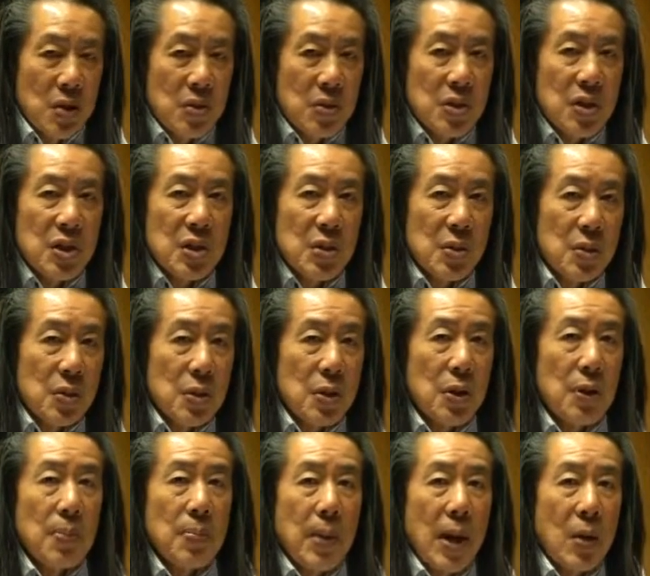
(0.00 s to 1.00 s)
What you
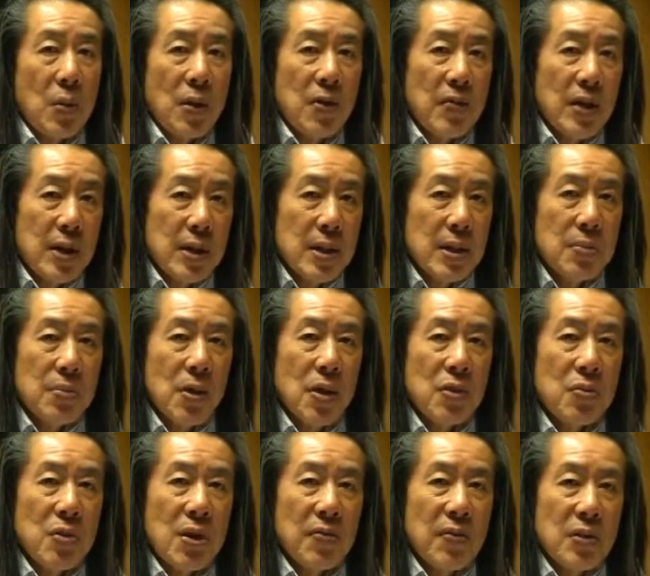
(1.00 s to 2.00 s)
saw, however, in
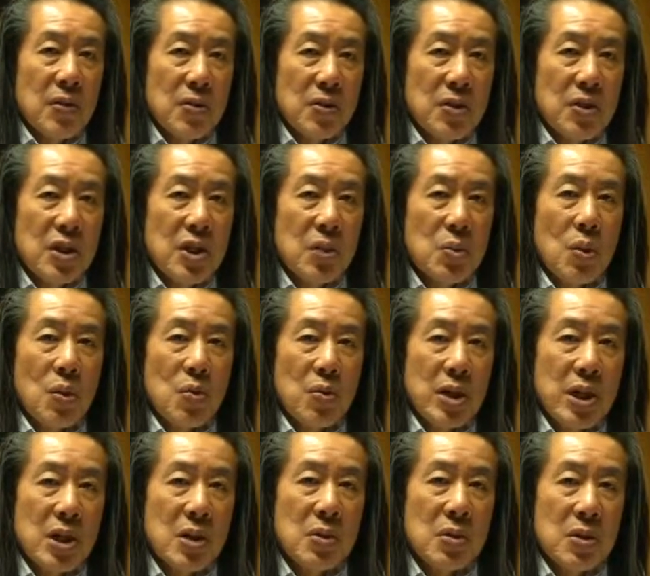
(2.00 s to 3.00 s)
both revolutions were
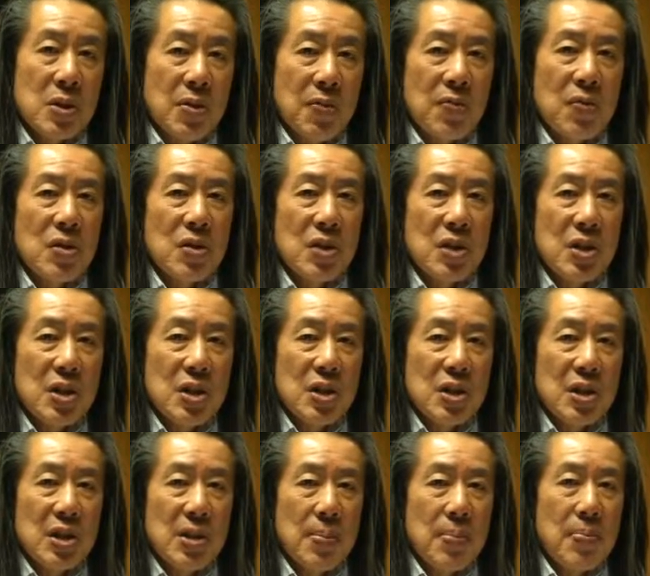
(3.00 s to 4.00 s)
critical
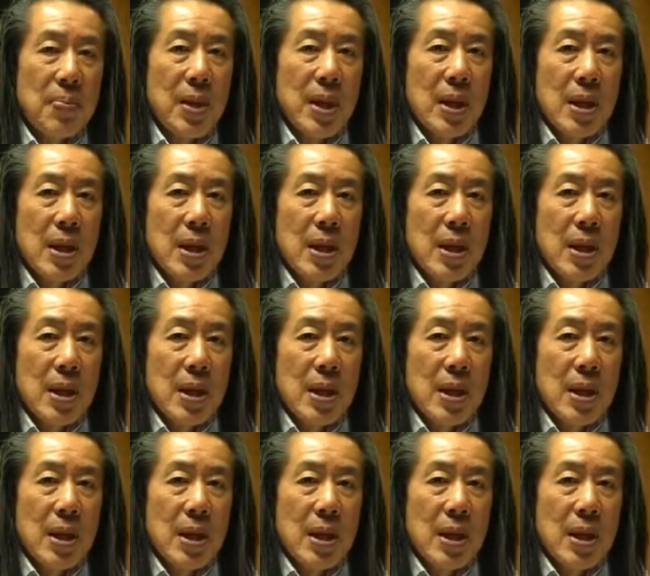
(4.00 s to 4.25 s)
differences.